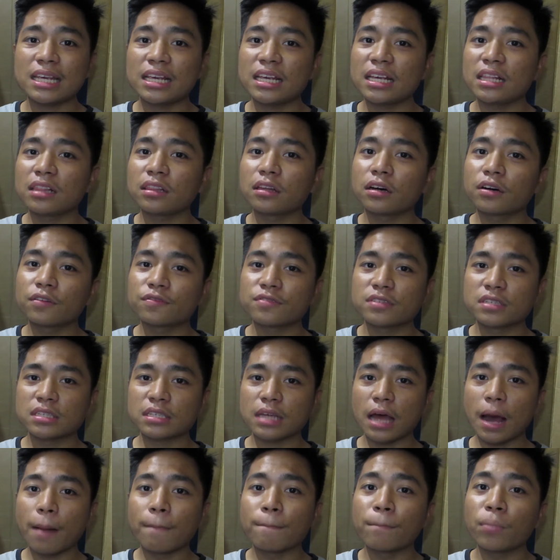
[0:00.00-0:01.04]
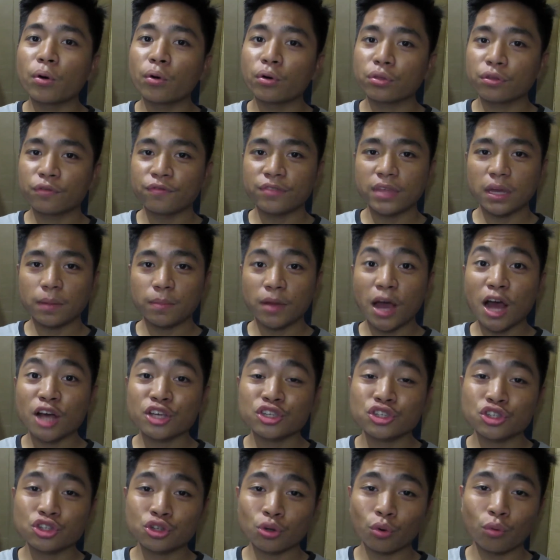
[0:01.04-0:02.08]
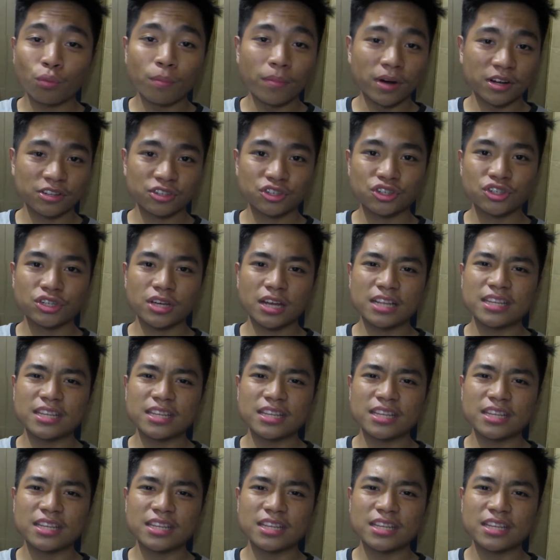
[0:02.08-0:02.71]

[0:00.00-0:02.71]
he loves both of them so much.